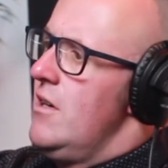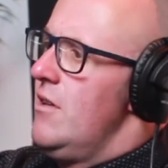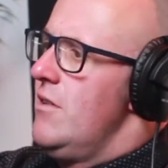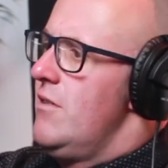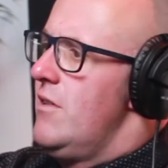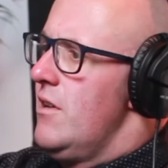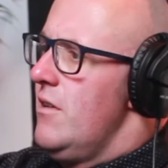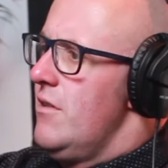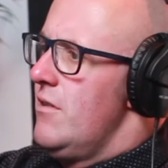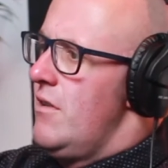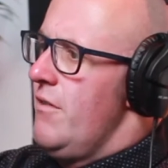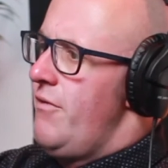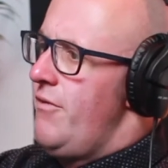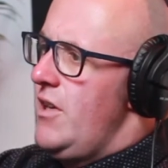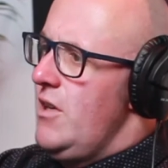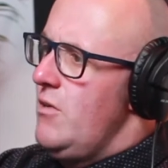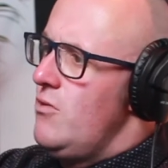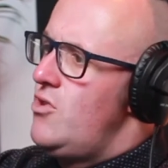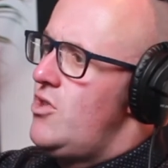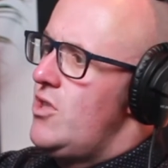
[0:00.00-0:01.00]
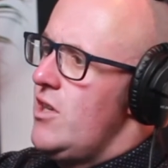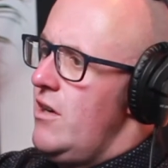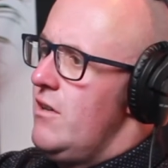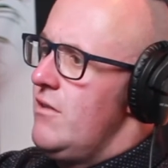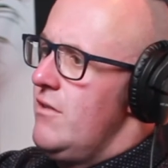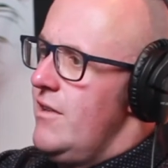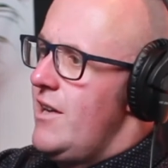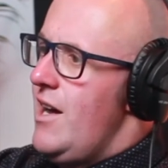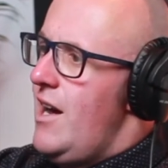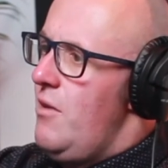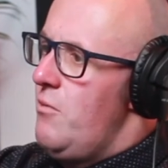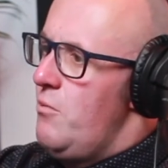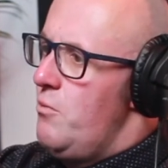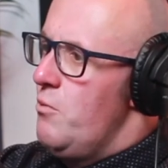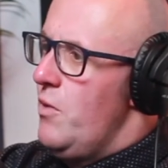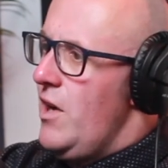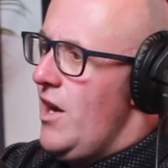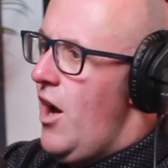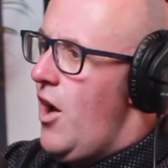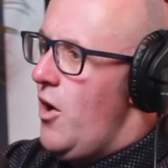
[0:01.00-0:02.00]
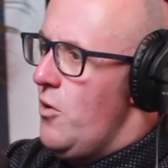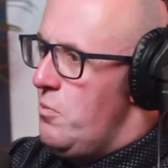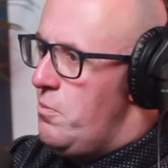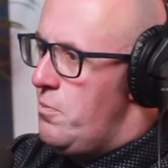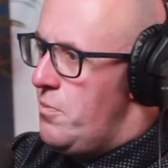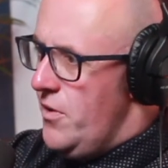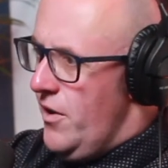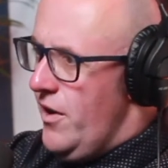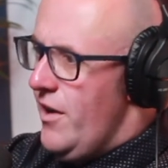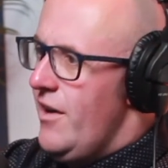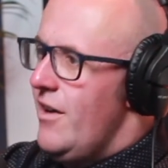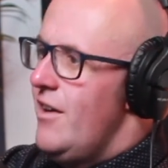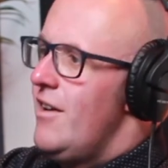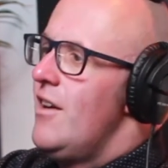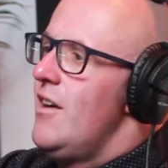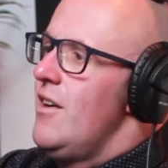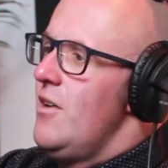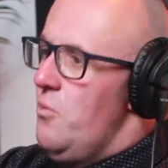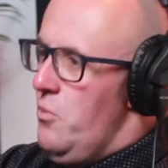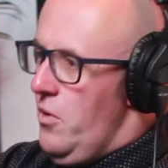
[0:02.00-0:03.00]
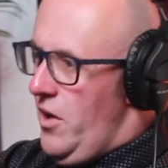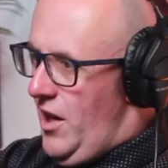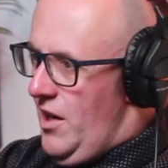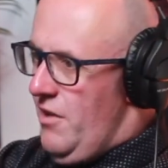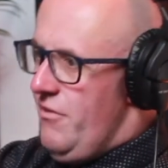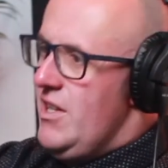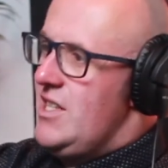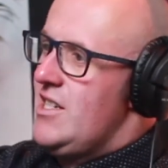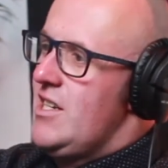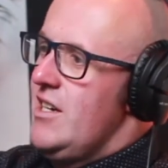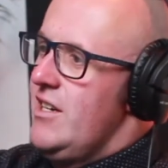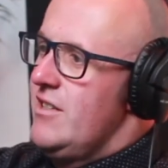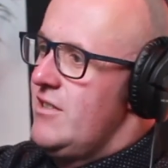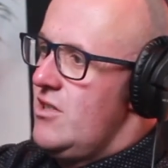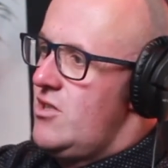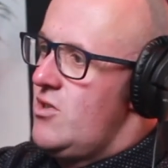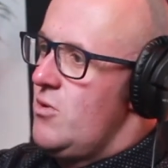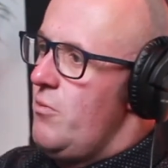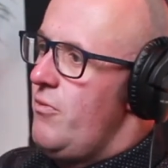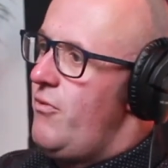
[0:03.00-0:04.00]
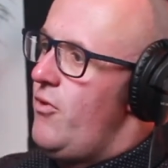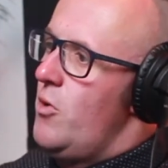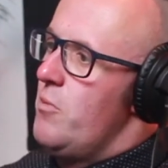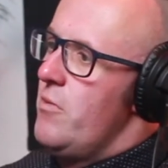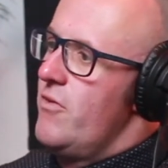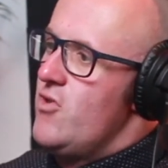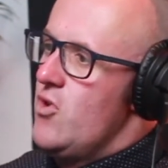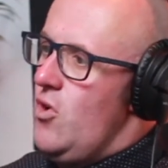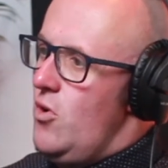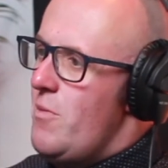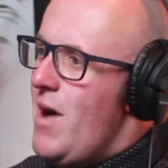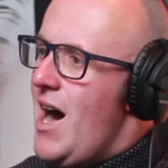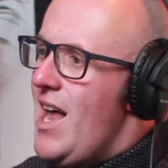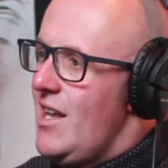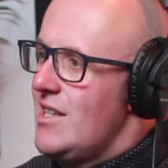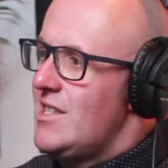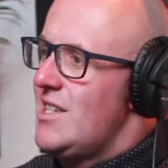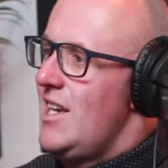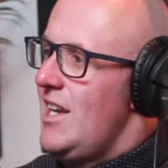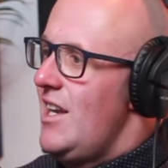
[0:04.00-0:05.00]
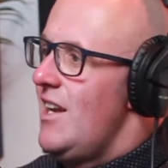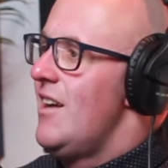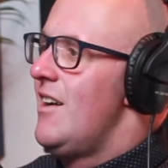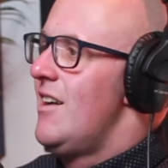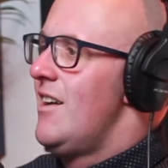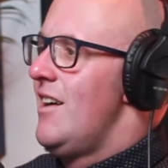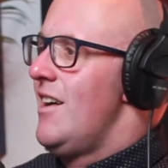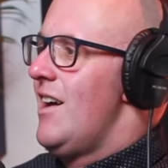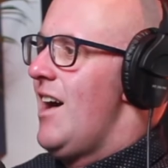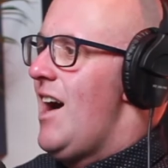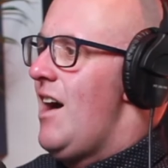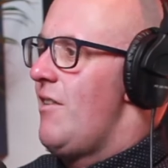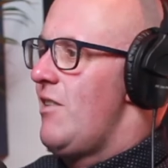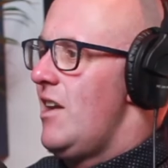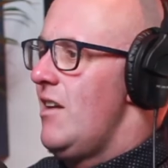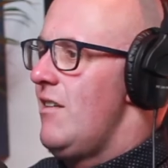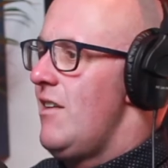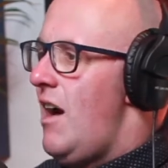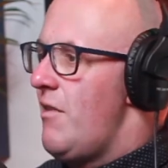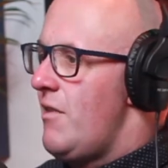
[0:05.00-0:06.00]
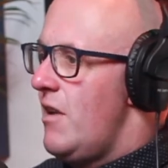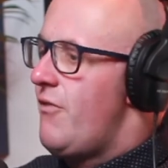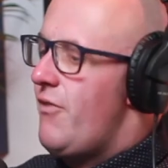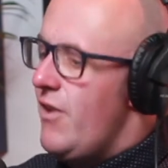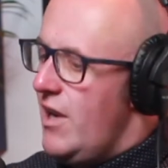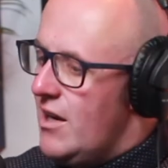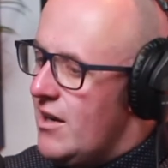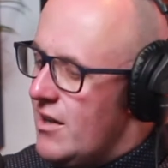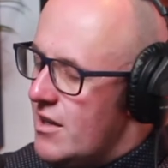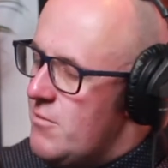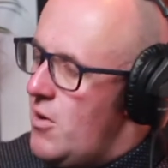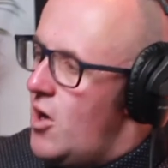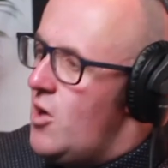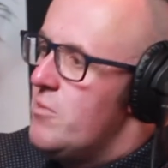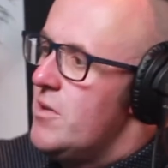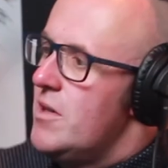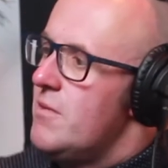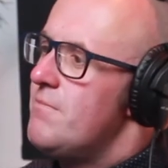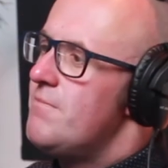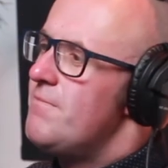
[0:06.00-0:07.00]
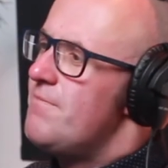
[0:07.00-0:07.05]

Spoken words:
the future now? We hope that we're going to return to some form of normality. How are you feeling at the moment?